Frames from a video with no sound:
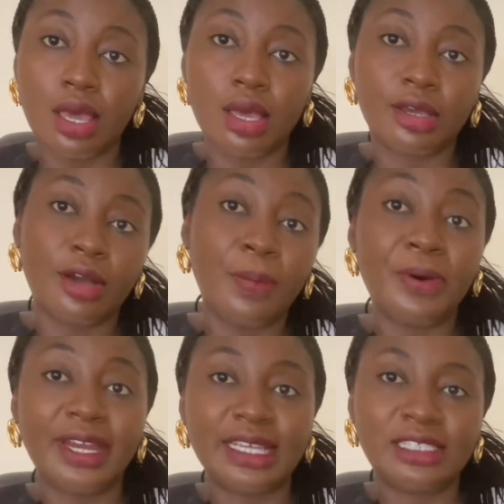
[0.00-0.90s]

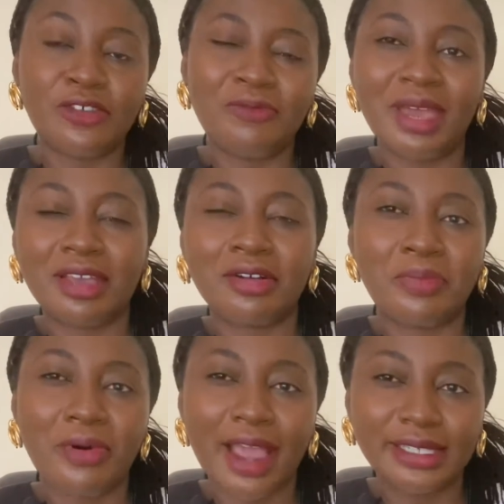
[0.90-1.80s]
components of medical
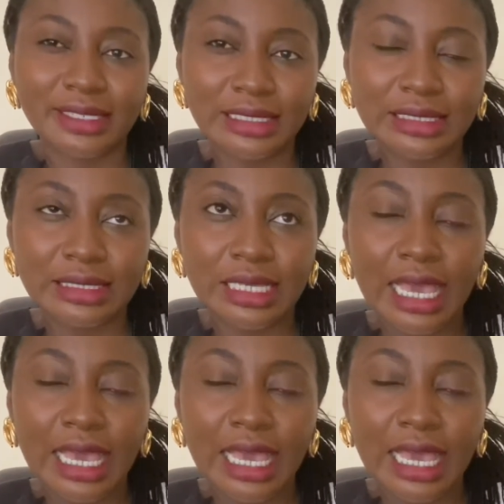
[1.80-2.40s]
practice,